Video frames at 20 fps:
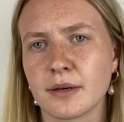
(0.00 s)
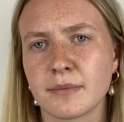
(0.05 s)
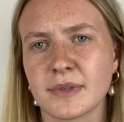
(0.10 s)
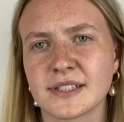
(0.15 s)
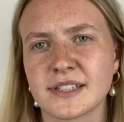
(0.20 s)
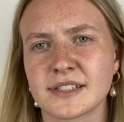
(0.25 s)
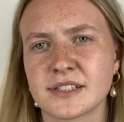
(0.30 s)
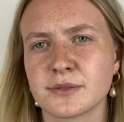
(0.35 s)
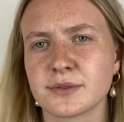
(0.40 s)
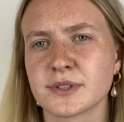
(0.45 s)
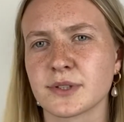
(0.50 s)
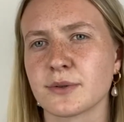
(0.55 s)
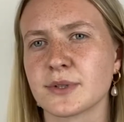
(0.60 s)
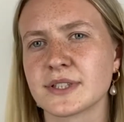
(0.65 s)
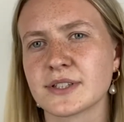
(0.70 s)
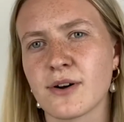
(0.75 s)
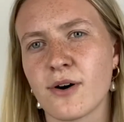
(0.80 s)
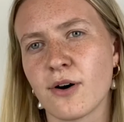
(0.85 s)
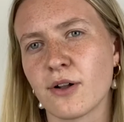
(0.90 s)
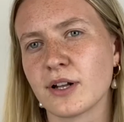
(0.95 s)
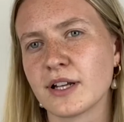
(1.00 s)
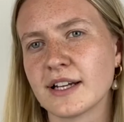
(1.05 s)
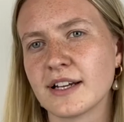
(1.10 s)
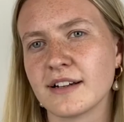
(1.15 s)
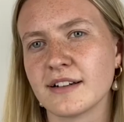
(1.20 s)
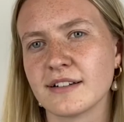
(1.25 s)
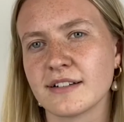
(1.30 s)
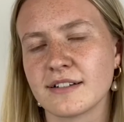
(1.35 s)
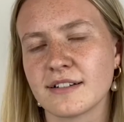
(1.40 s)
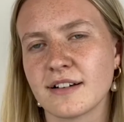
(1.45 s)
My sister was always
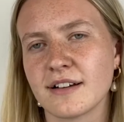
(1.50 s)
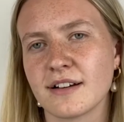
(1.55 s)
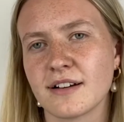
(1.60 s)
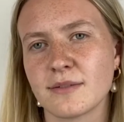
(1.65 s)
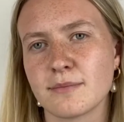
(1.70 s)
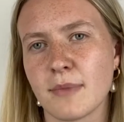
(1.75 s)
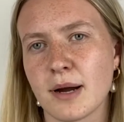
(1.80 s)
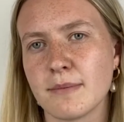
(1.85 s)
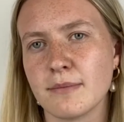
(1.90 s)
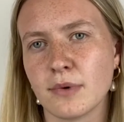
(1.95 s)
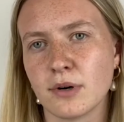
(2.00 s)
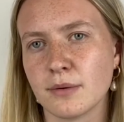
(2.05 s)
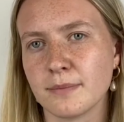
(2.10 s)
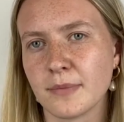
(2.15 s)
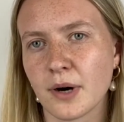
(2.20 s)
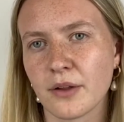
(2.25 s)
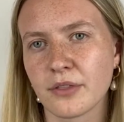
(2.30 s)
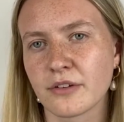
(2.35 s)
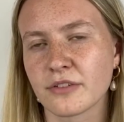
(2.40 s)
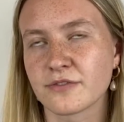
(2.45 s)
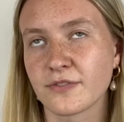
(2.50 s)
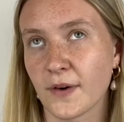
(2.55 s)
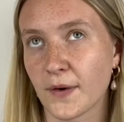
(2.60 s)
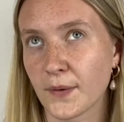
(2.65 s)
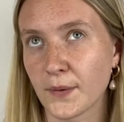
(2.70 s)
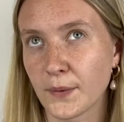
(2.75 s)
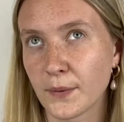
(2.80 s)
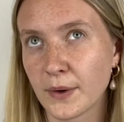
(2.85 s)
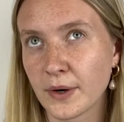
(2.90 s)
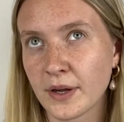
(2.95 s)
calling my mum on the
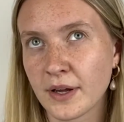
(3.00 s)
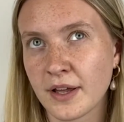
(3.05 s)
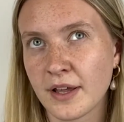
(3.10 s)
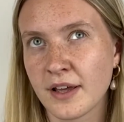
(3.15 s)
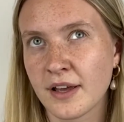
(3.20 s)
phone